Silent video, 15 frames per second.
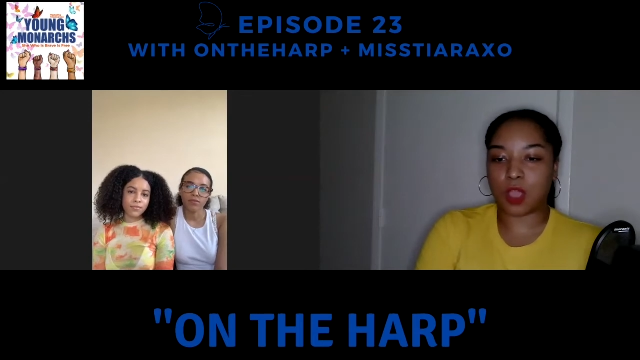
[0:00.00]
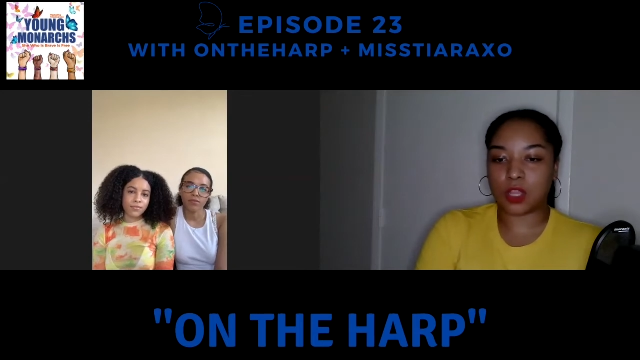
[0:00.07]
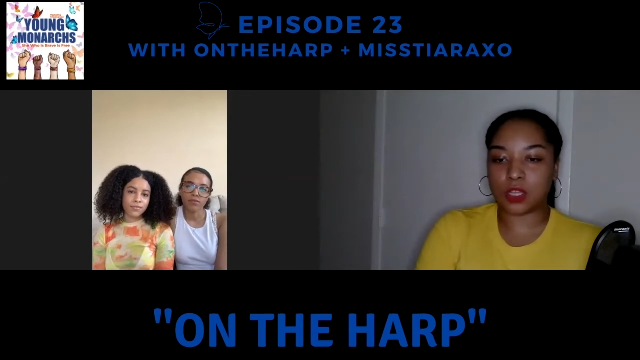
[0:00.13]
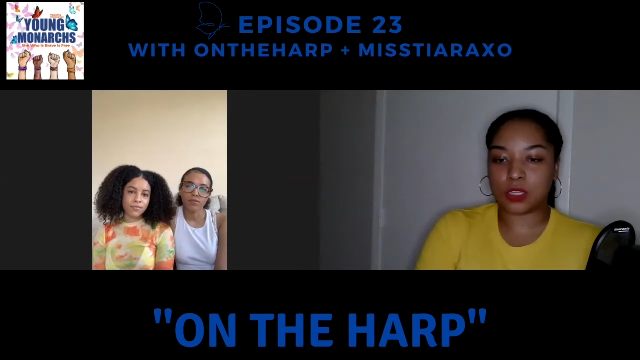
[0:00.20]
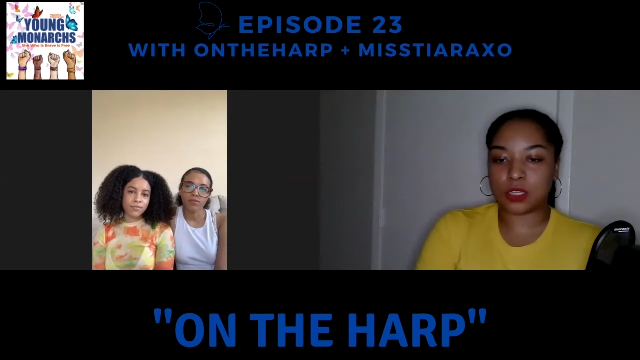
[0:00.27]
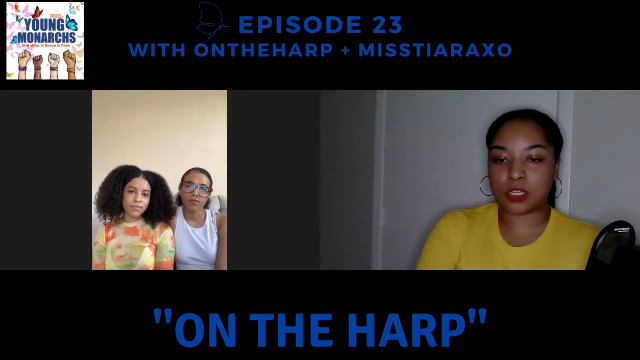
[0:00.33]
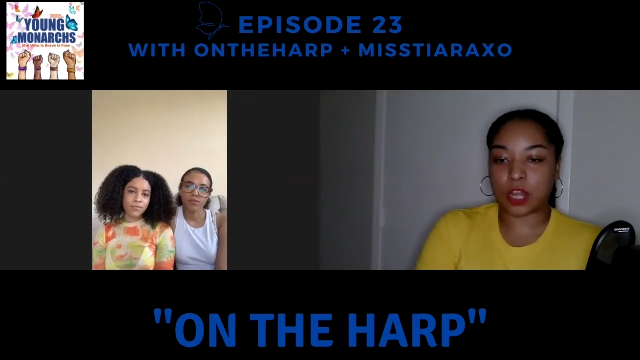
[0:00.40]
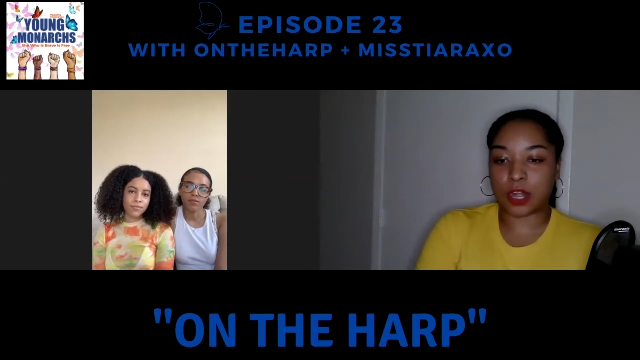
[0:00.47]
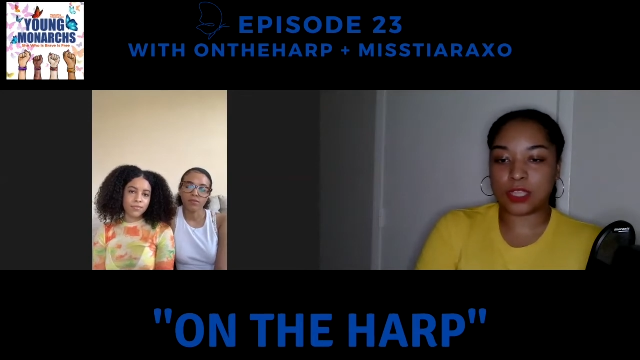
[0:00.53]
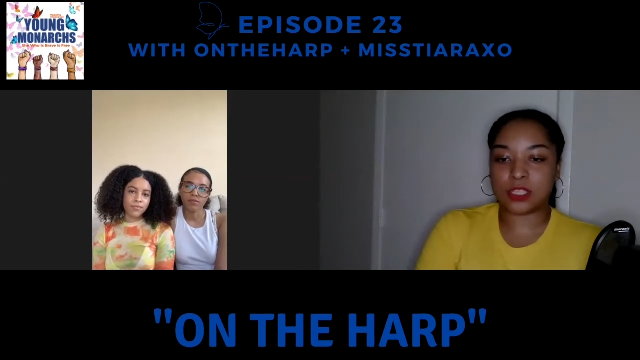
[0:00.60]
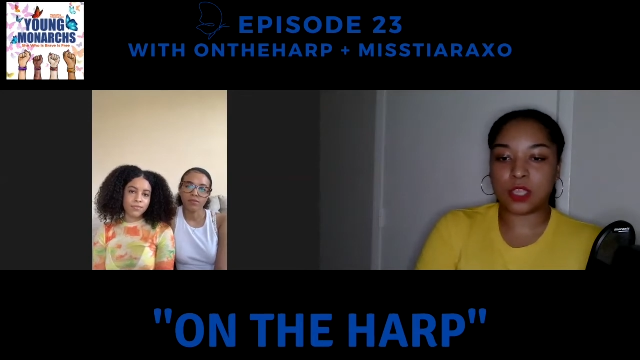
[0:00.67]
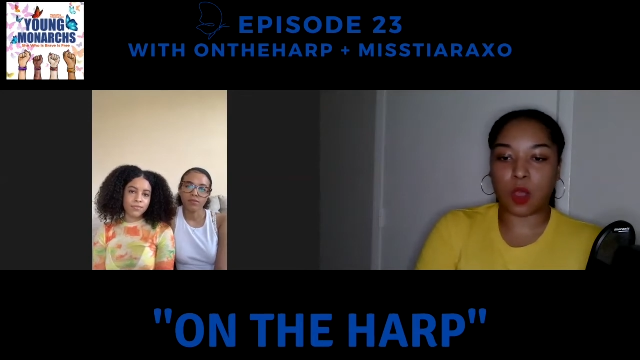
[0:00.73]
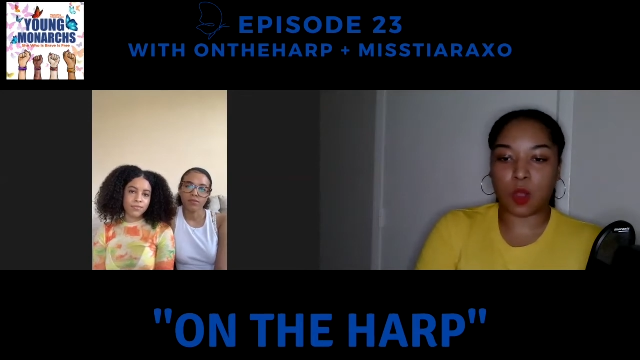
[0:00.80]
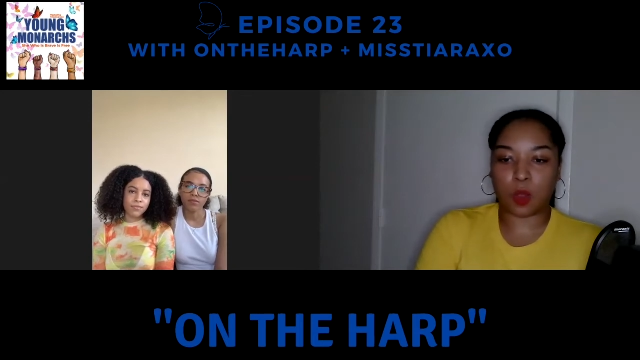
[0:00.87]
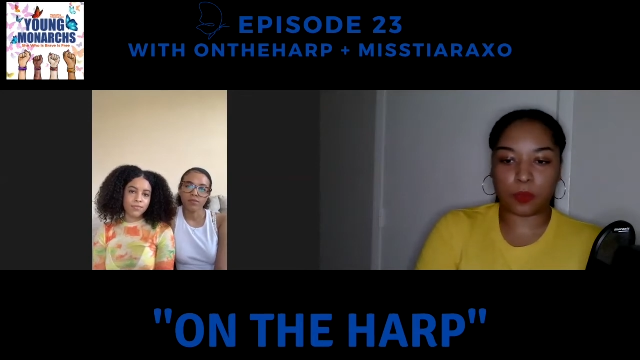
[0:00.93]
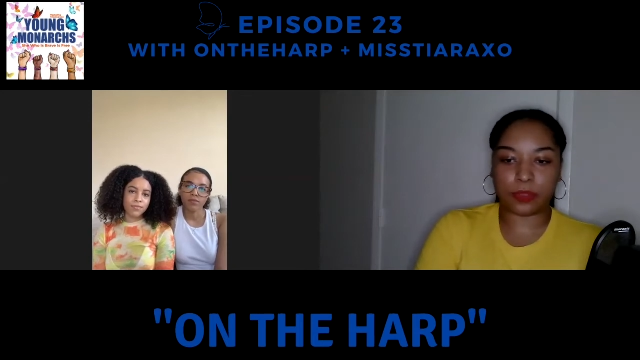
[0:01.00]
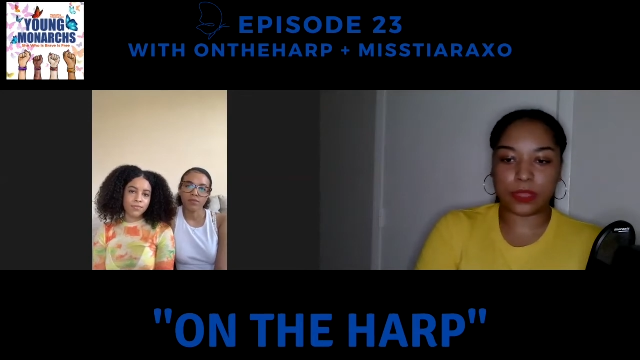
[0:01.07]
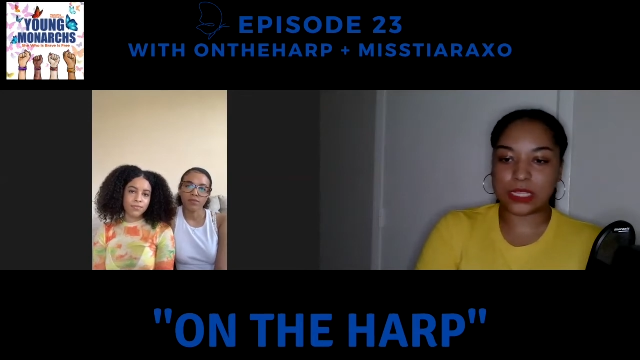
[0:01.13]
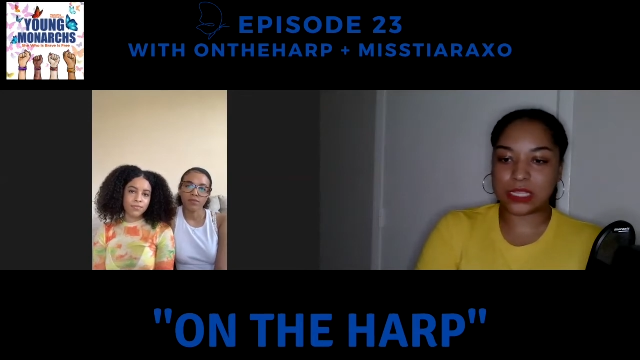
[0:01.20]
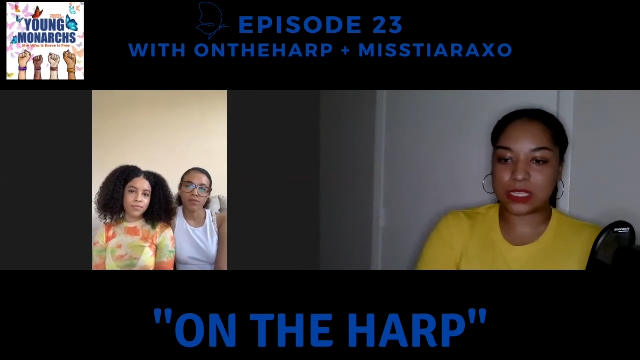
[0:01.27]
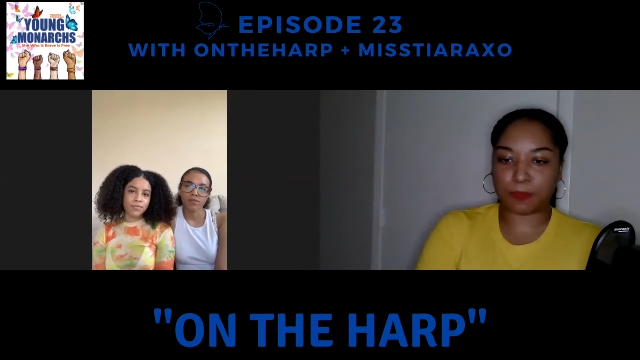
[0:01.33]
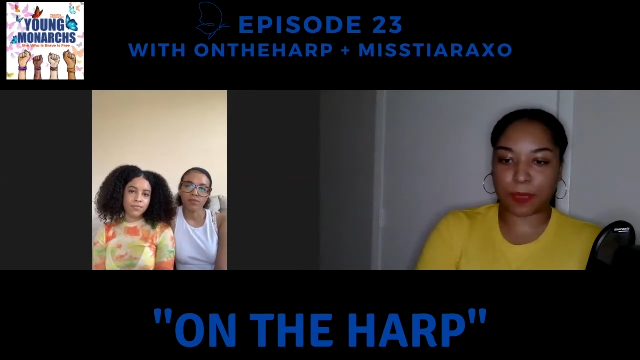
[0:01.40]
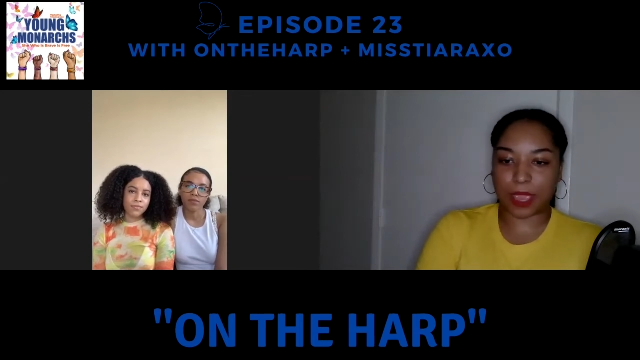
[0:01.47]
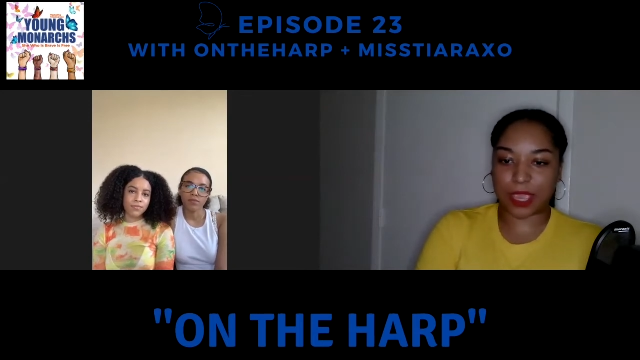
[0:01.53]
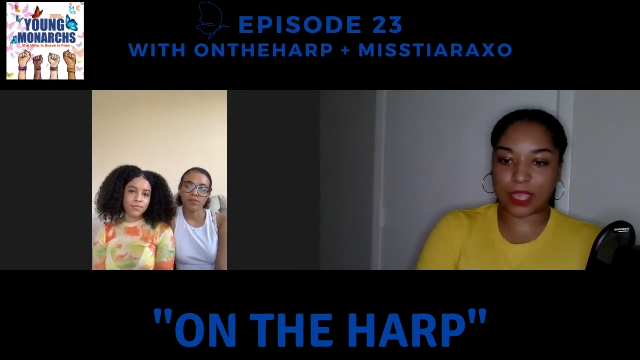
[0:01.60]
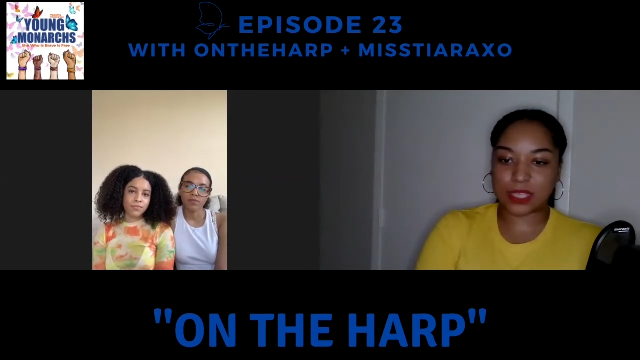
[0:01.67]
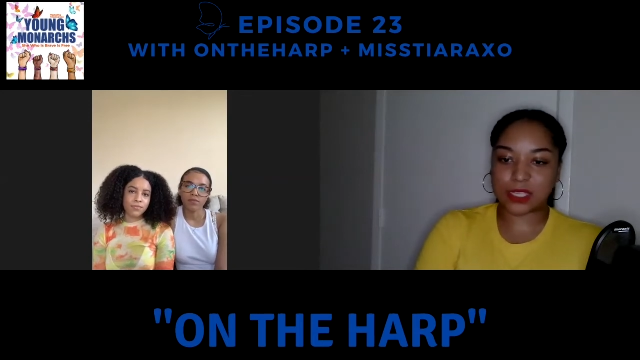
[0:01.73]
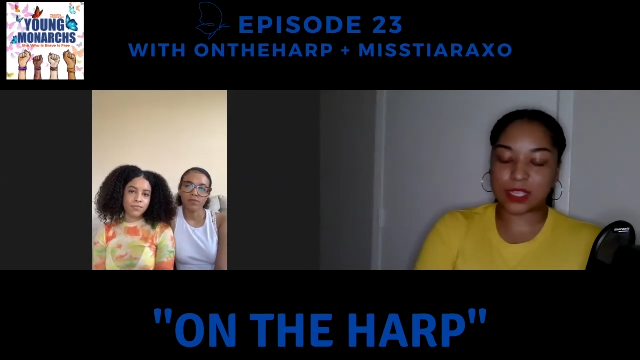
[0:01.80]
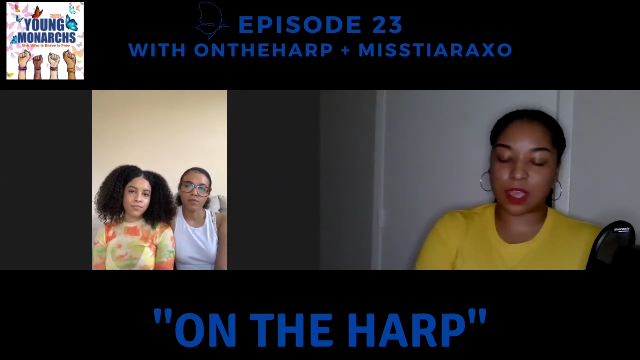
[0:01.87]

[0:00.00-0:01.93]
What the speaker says: starting to own this space?